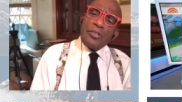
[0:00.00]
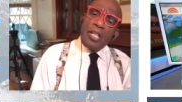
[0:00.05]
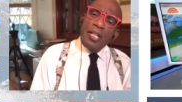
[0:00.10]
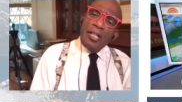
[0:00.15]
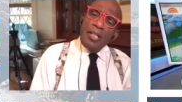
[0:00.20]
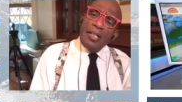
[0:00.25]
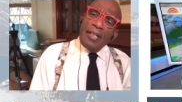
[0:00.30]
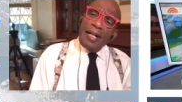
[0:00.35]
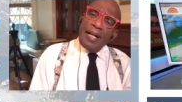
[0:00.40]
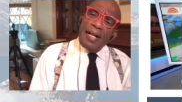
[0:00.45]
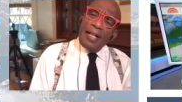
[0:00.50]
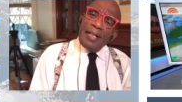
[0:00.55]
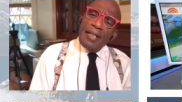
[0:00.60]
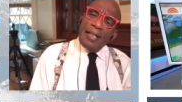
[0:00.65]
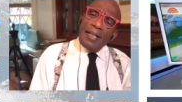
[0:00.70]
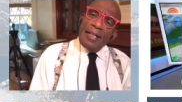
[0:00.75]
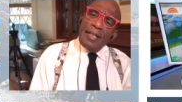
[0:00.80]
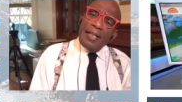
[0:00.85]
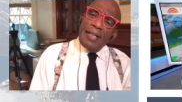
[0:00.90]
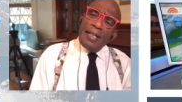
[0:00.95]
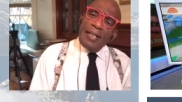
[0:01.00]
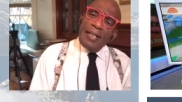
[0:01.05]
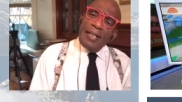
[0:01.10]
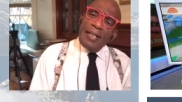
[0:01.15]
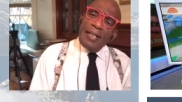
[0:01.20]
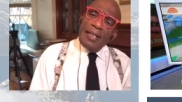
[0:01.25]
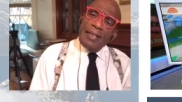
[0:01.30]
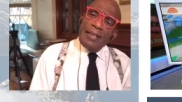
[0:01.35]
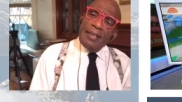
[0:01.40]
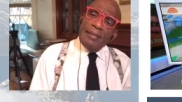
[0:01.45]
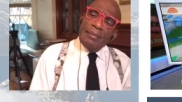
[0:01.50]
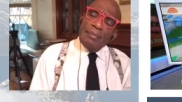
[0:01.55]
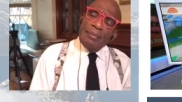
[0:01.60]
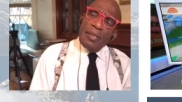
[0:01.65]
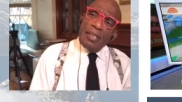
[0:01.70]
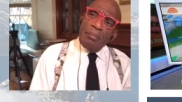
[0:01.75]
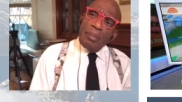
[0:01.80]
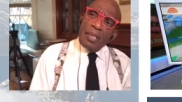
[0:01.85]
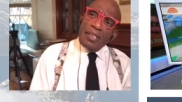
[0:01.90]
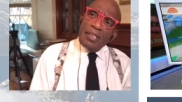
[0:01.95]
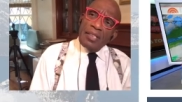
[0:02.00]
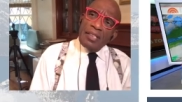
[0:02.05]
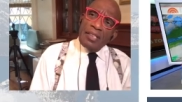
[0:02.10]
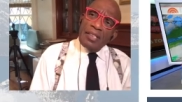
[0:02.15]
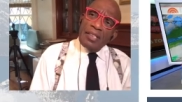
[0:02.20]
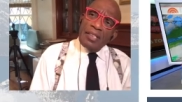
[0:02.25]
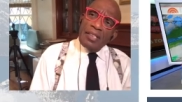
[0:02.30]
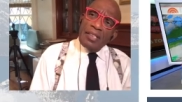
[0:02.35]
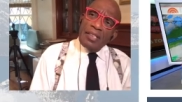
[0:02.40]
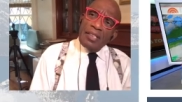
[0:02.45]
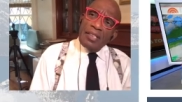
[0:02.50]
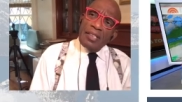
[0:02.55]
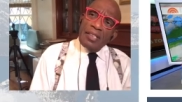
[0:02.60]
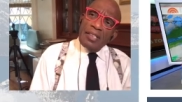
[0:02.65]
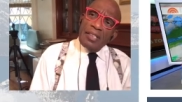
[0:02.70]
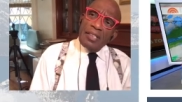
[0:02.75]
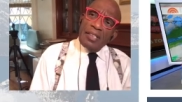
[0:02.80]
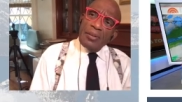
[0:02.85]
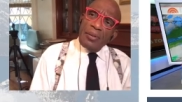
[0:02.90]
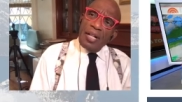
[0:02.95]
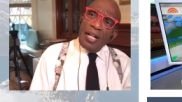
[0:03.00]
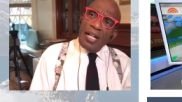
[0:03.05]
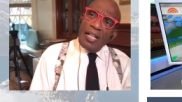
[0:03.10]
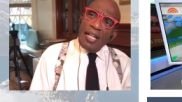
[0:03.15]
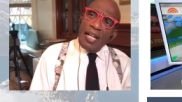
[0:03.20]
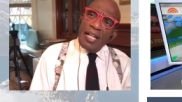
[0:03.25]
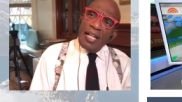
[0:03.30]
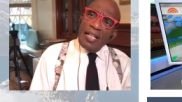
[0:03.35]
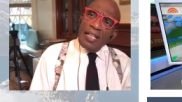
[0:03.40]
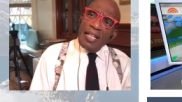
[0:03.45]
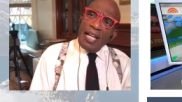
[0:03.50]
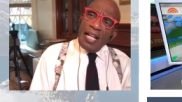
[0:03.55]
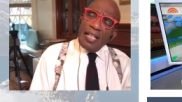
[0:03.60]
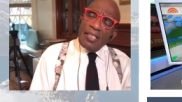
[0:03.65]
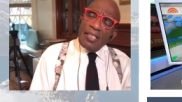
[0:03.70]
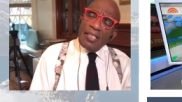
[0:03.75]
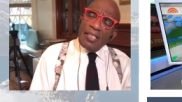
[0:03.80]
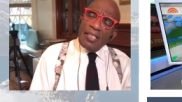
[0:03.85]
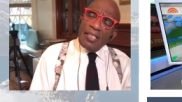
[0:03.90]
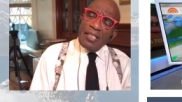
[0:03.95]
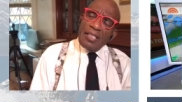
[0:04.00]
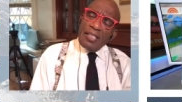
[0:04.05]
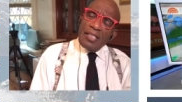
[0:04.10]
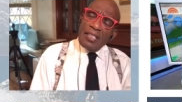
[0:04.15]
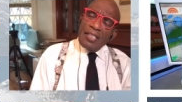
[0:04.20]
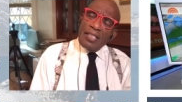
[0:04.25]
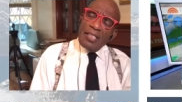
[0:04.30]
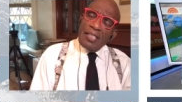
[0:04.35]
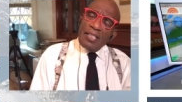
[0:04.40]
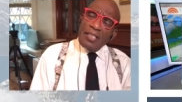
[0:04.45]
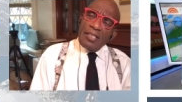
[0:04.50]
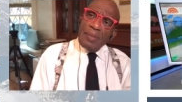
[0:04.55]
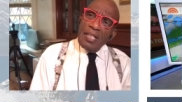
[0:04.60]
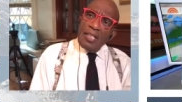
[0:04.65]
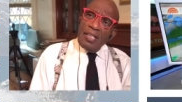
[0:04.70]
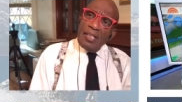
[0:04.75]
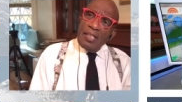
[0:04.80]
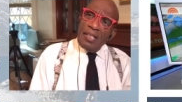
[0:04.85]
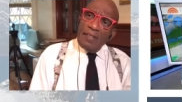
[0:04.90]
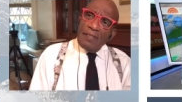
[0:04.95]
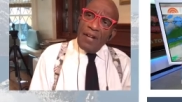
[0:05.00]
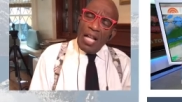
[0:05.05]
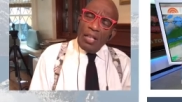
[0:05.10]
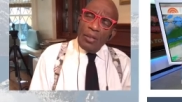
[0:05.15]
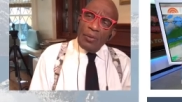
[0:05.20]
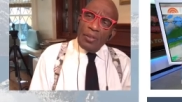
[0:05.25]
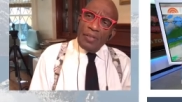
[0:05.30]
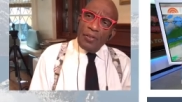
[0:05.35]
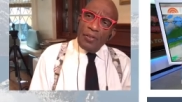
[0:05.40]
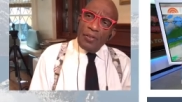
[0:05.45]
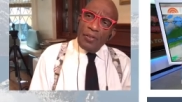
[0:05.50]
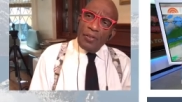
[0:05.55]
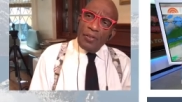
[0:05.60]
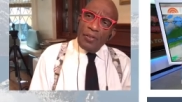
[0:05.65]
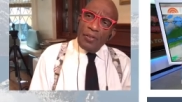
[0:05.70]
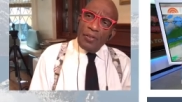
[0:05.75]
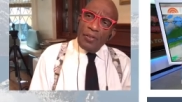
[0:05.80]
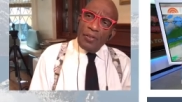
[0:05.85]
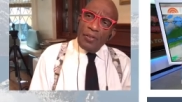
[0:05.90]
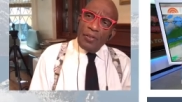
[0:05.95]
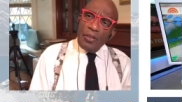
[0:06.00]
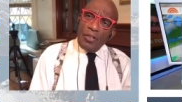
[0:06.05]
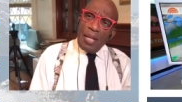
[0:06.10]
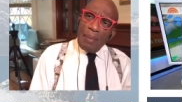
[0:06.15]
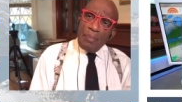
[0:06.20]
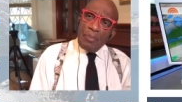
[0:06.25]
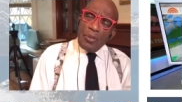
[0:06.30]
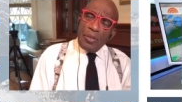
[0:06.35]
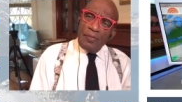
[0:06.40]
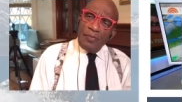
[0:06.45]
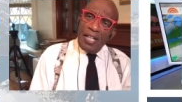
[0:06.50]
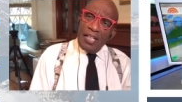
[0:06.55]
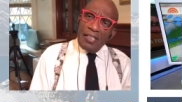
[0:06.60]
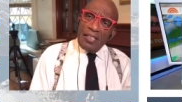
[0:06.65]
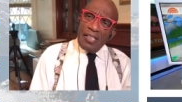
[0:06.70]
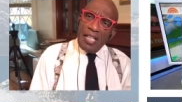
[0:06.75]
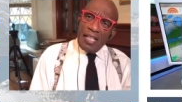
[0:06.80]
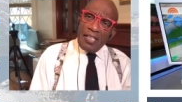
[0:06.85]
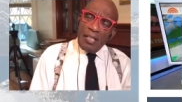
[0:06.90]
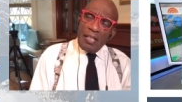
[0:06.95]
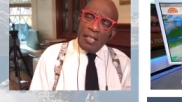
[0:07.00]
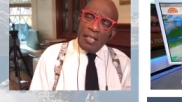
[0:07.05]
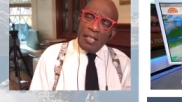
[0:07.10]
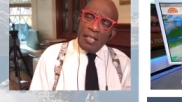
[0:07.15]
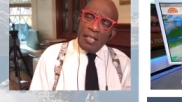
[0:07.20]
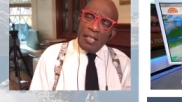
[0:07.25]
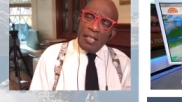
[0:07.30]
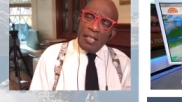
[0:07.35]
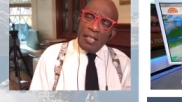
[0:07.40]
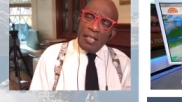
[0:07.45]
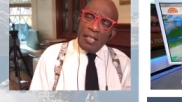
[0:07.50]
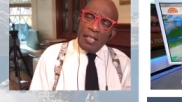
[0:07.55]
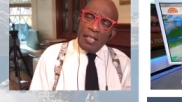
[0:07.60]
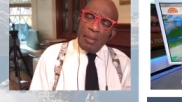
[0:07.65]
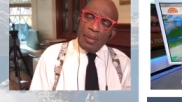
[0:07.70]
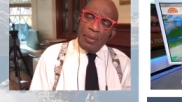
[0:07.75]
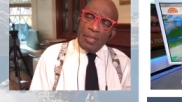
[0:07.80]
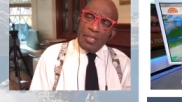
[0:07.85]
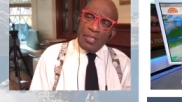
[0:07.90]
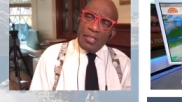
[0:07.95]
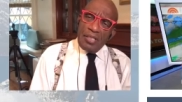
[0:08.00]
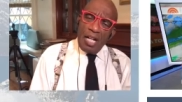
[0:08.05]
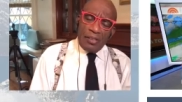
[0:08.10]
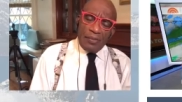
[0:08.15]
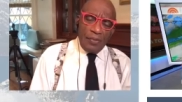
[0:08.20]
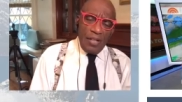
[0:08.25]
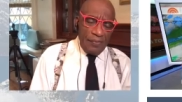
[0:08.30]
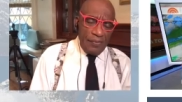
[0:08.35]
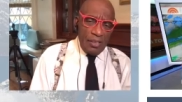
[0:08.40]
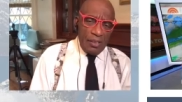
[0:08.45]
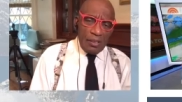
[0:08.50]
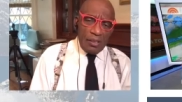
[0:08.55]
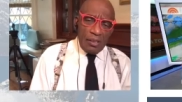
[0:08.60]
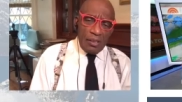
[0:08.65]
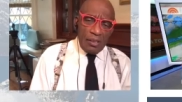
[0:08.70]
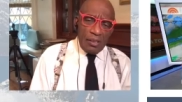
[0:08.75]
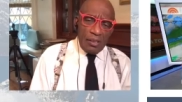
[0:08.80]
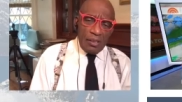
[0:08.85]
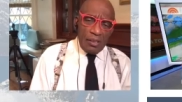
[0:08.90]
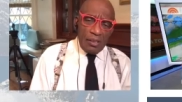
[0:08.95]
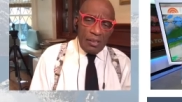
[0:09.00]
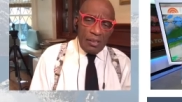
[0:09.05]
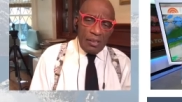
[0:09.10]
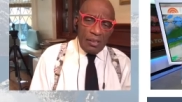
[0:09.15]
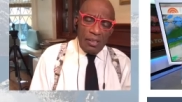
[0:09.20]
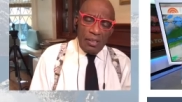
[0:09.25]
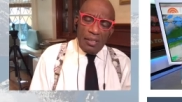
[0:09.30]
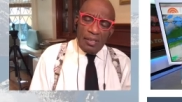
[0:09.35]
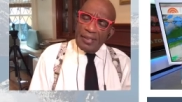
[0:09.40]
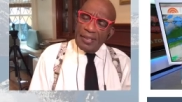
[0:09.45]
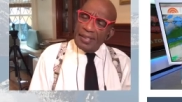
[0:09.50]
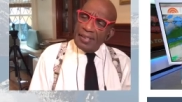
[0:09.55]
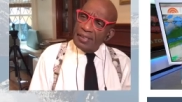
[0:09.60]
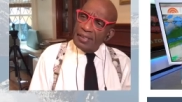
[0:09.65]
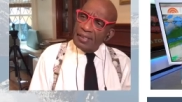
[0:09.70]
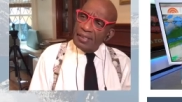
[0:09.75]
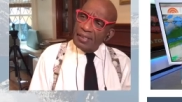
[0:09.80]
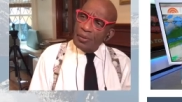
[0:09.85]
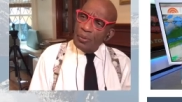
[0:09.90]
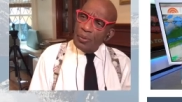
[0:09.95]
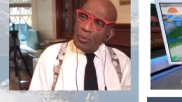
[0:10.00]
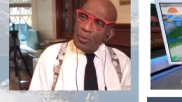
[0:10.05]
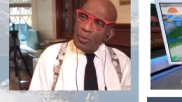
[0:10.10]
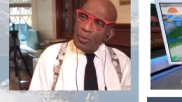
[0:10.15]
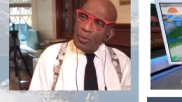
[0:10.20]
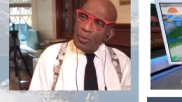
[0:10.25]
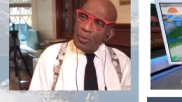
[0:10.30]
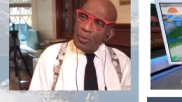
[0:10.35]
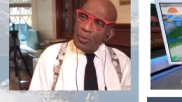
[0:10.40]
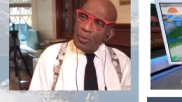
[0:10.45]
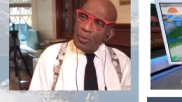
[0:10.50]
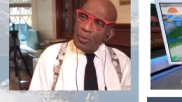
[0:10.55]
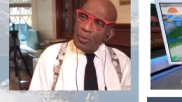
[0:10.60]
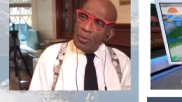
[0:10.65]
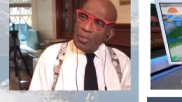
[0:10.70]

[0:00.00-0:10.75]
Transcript: uh, uh, but you know I, I got to uh, follow in the footsteps of and at WNBC Dr. Frank Field, uh, who was a legendary uh, broadcast meteorologist.